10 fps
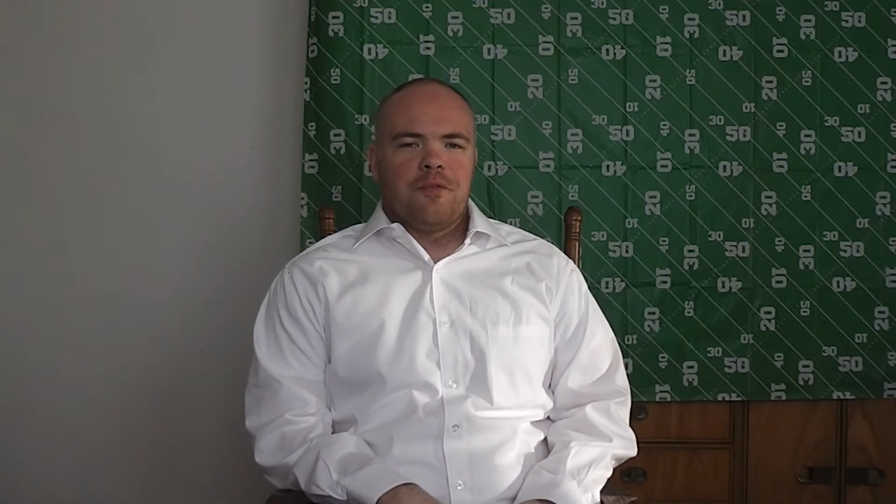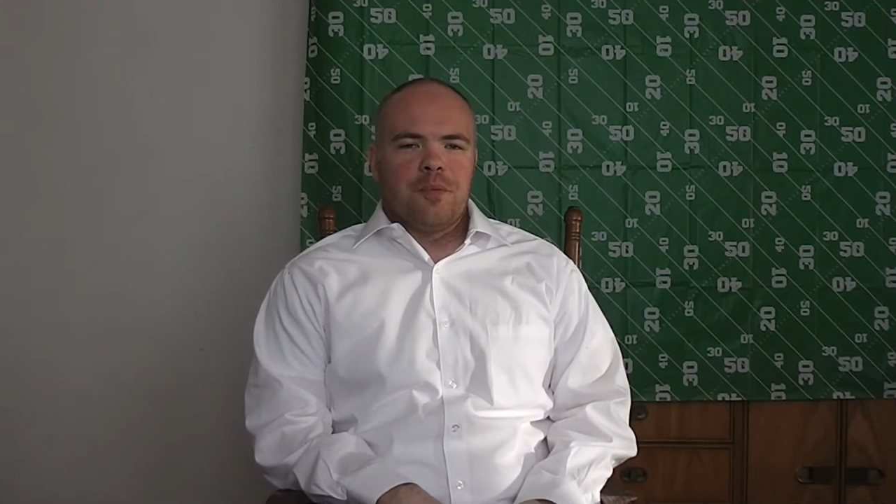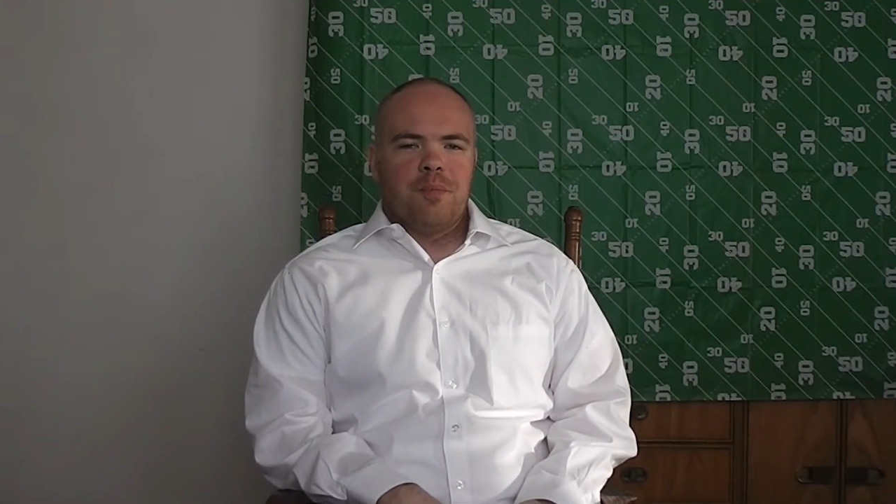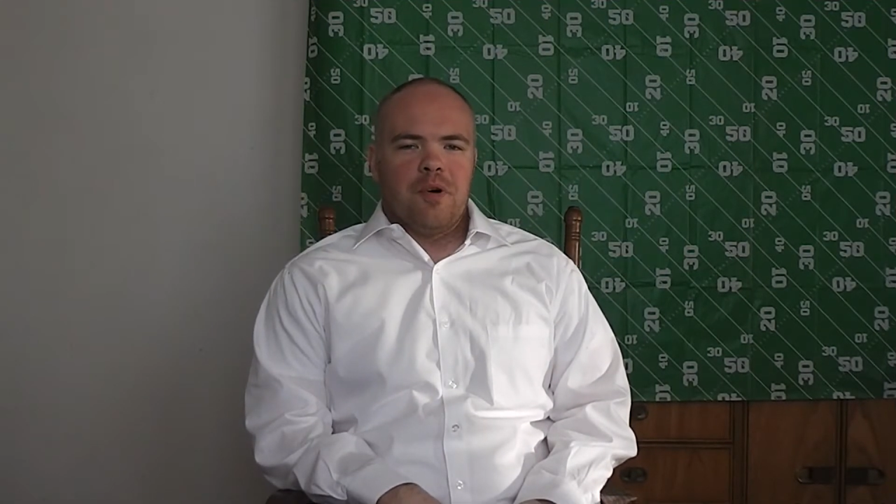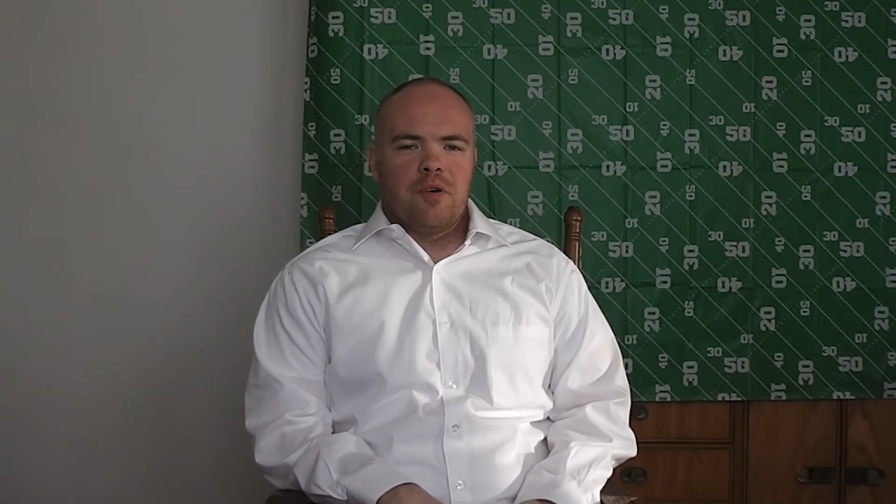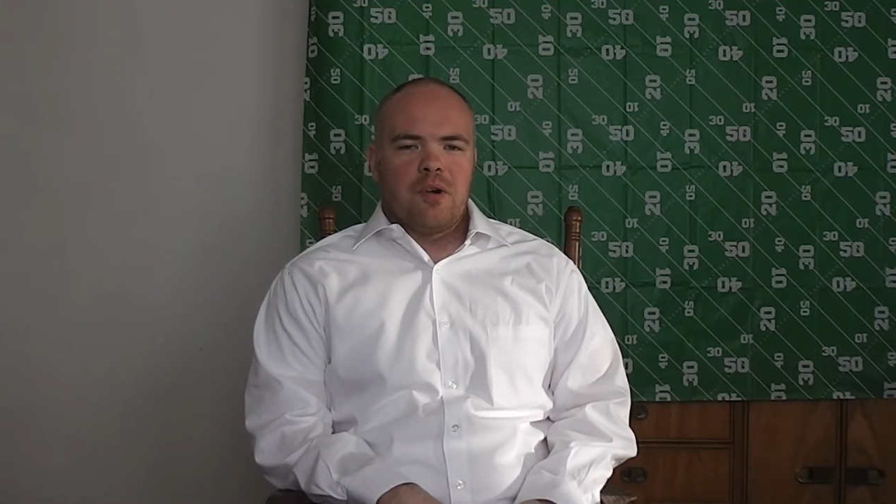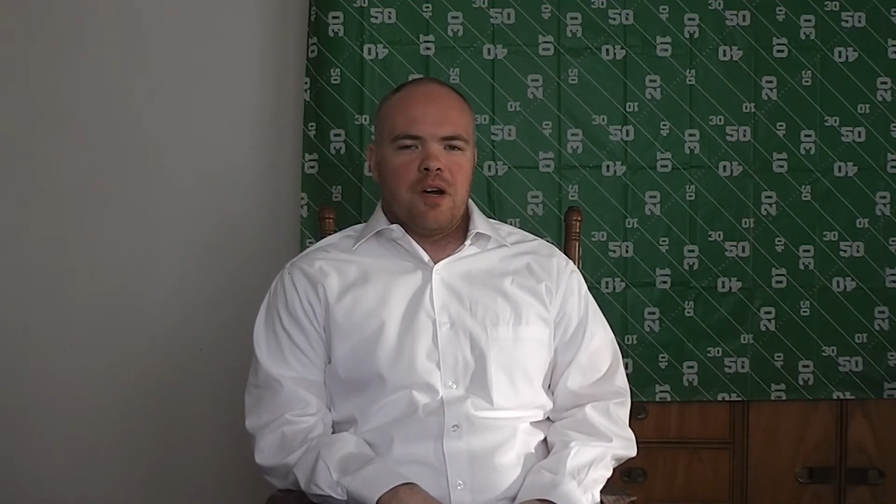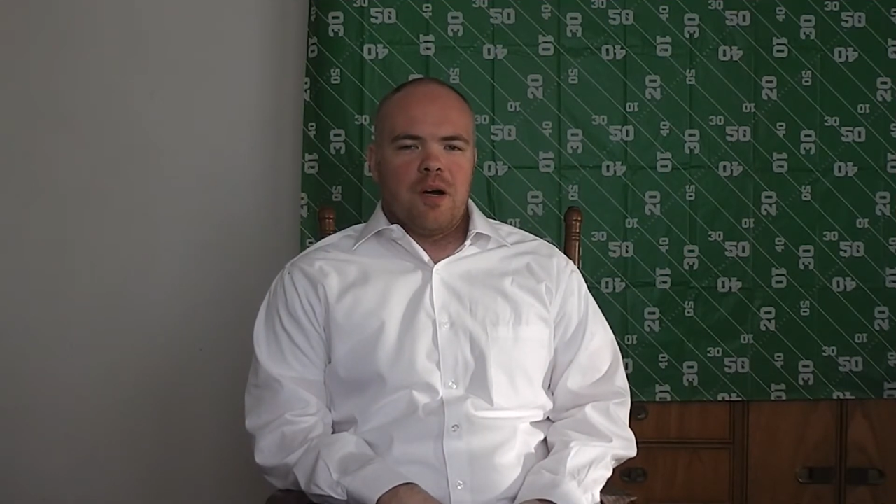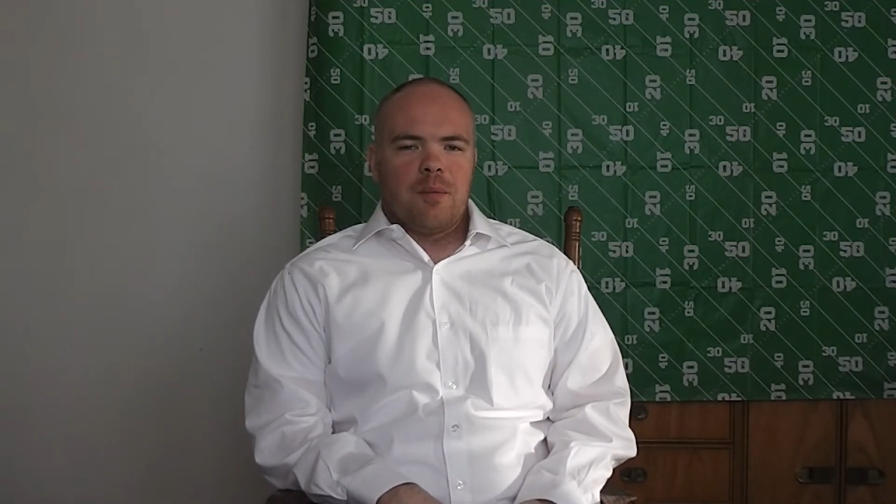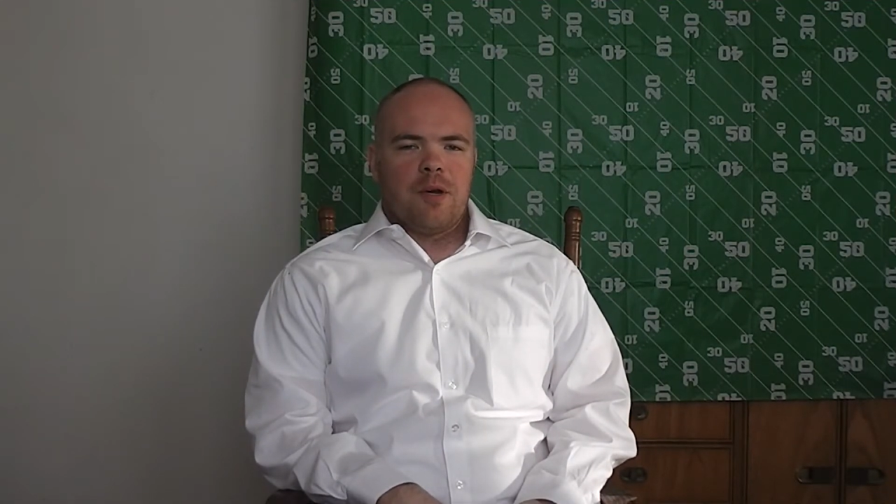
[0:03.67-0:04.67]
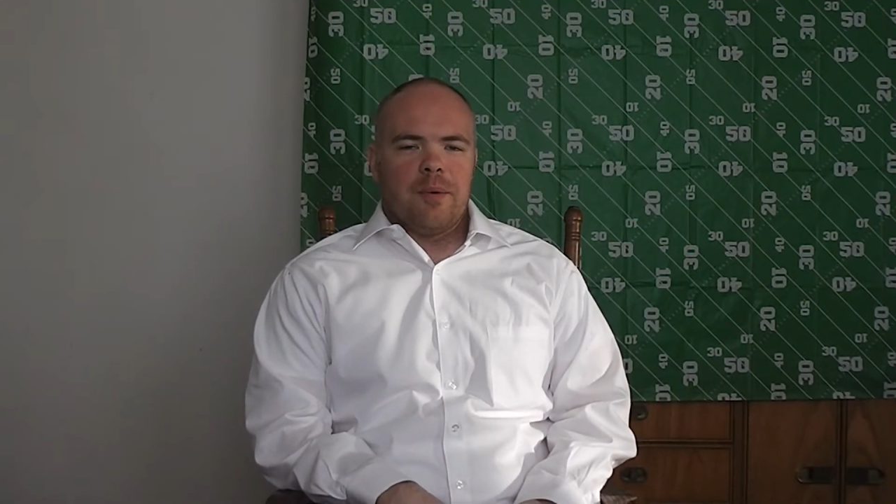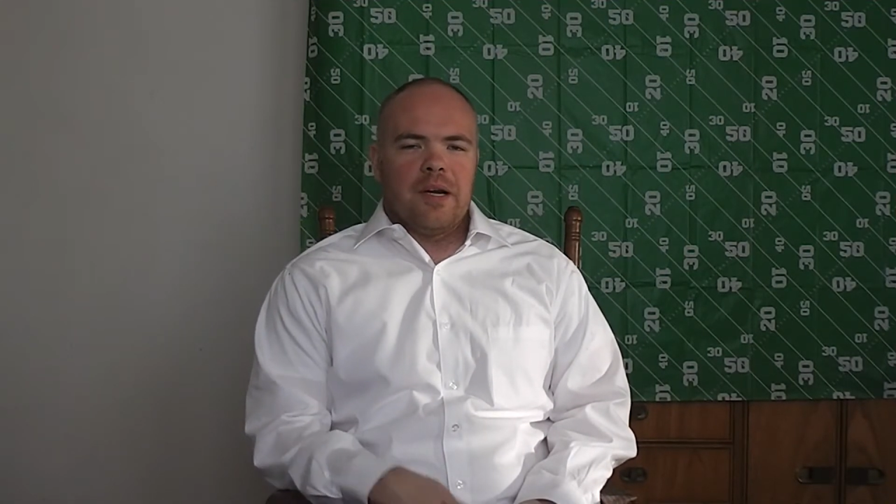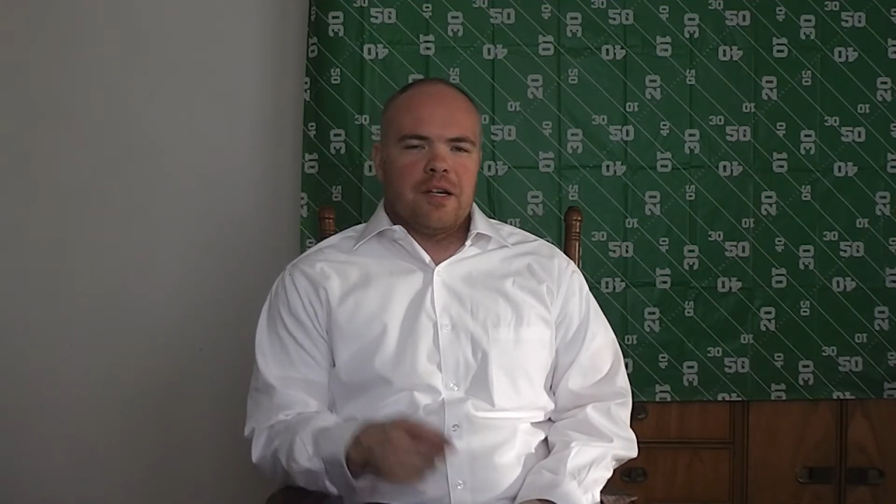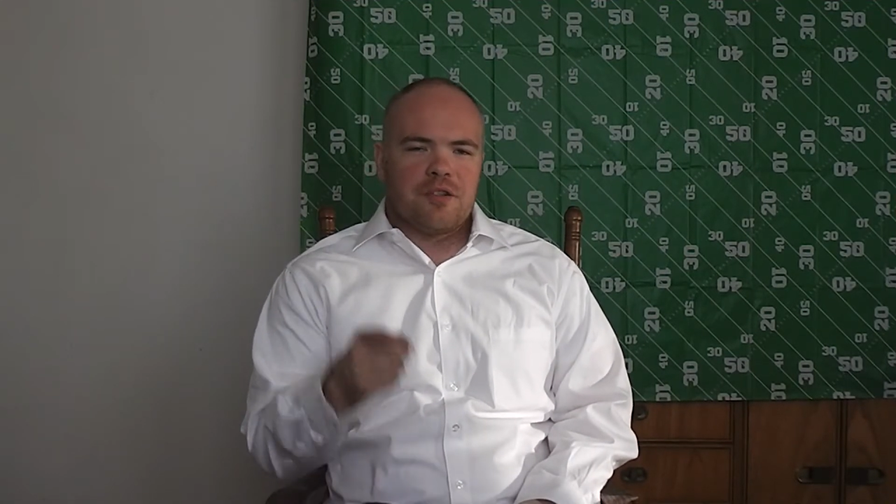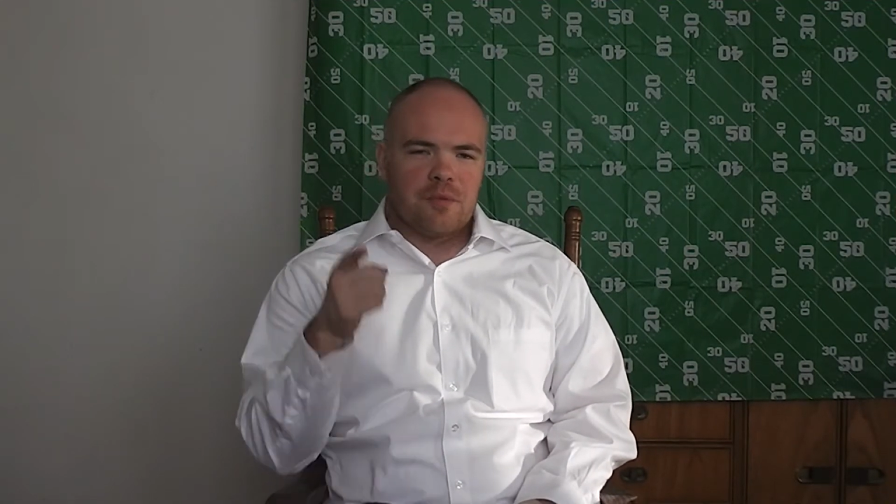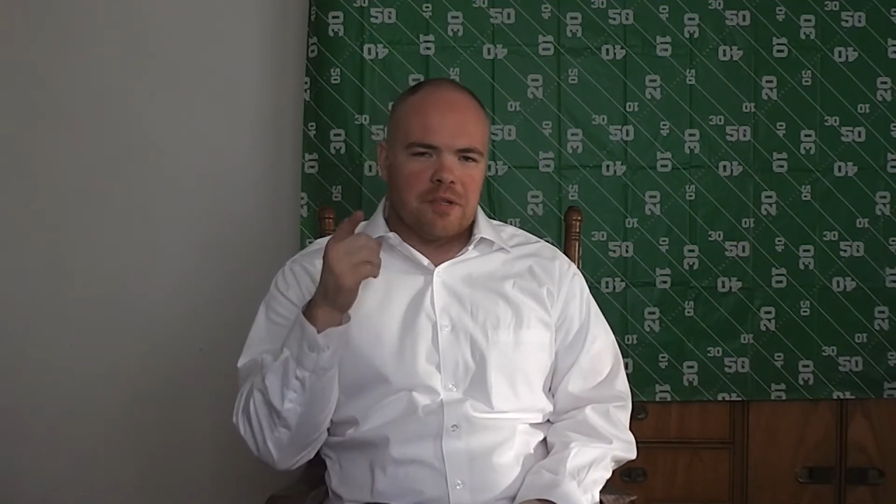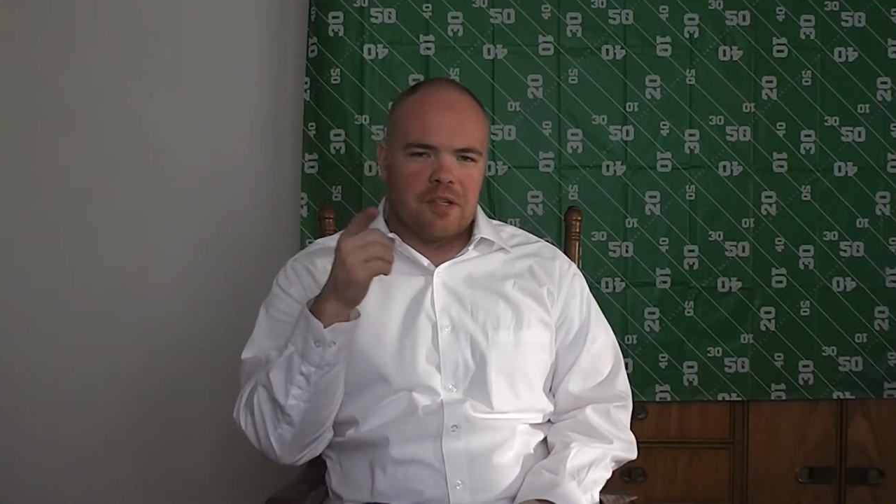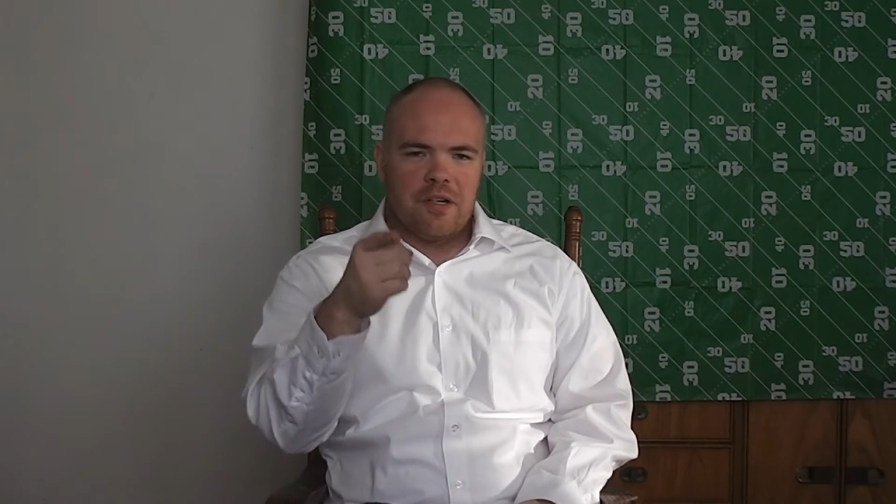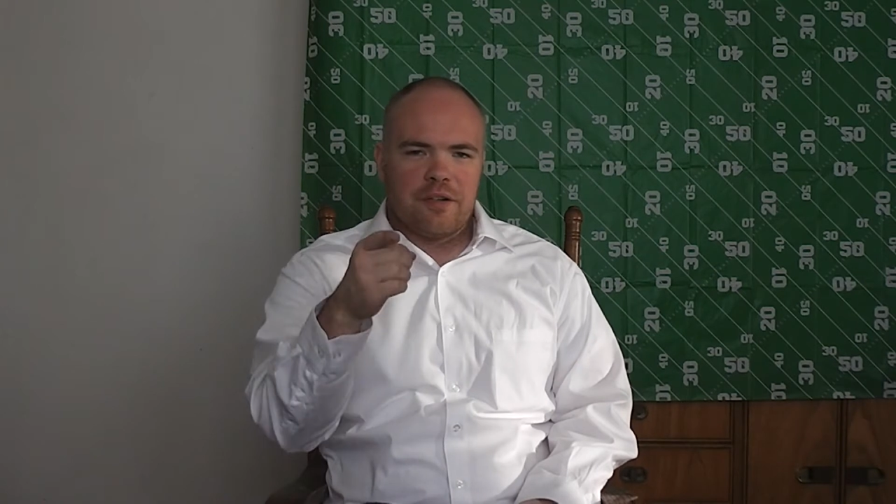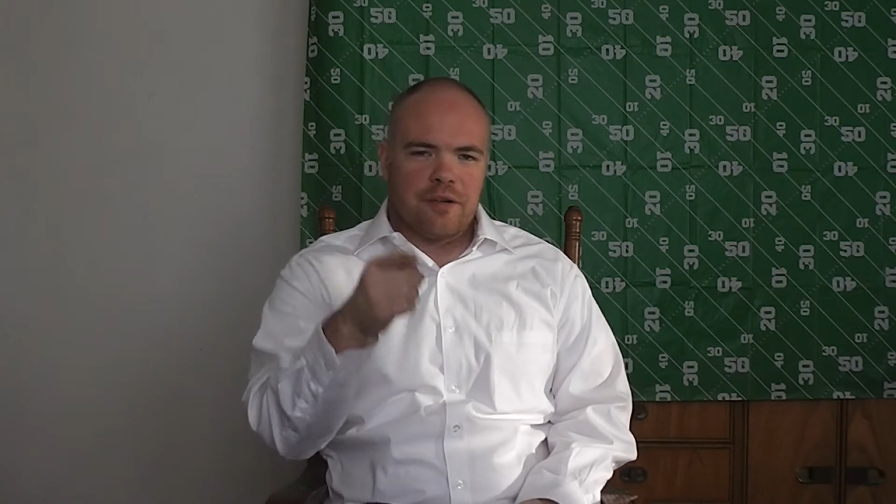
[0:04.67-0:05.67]
Football Rob coming at you with
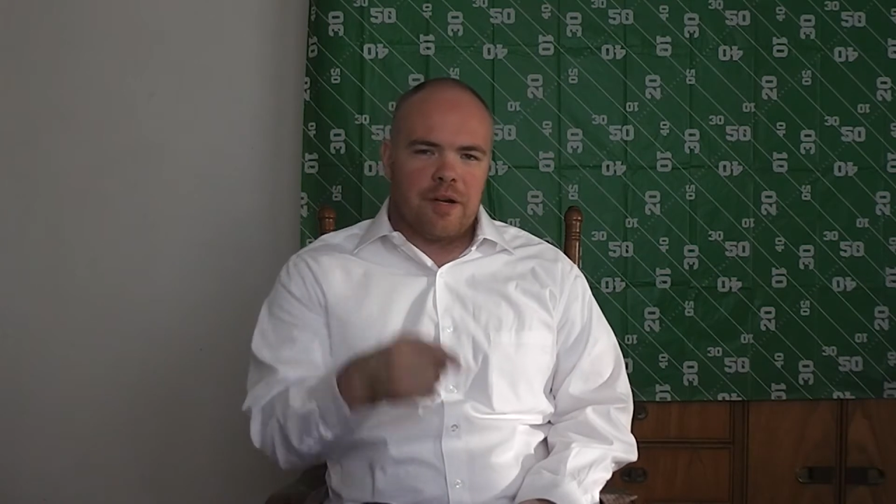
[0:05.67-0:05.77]
another